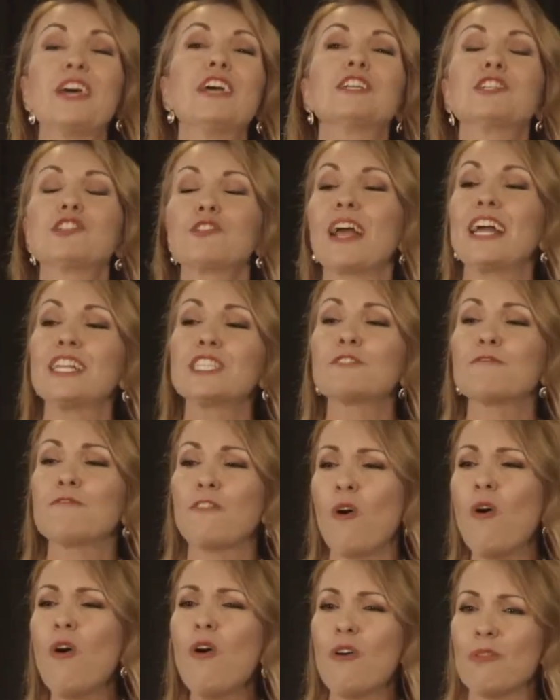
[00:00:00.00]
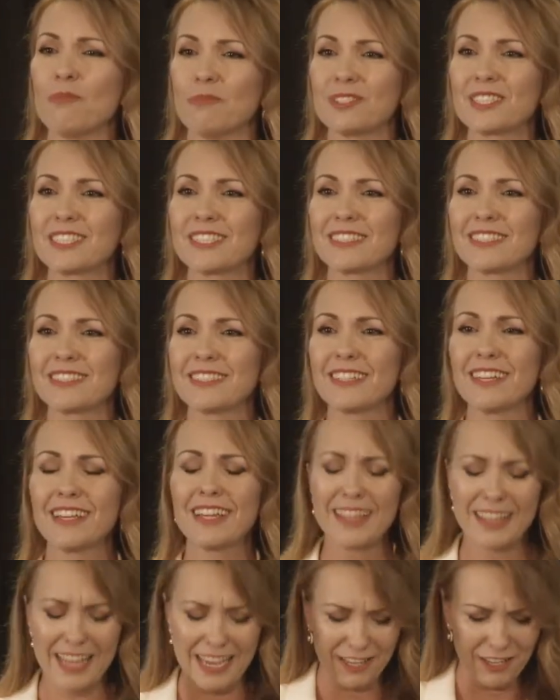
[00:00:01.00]
transformed.
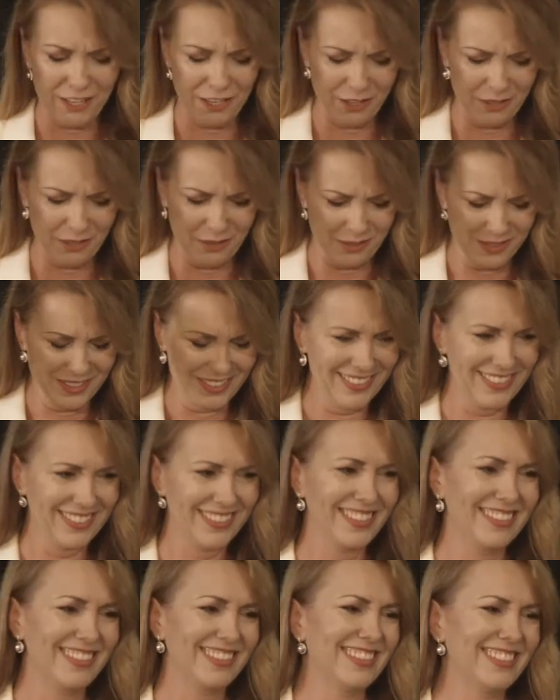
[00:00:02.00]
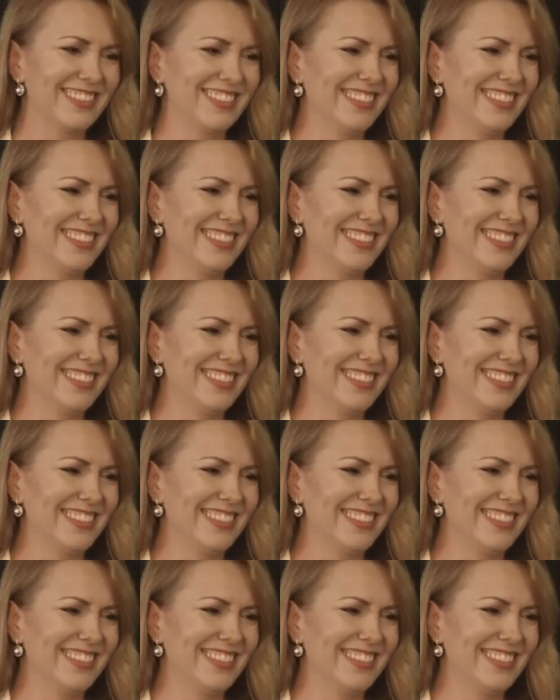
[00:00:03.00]
Thank you. Yeah. yeah.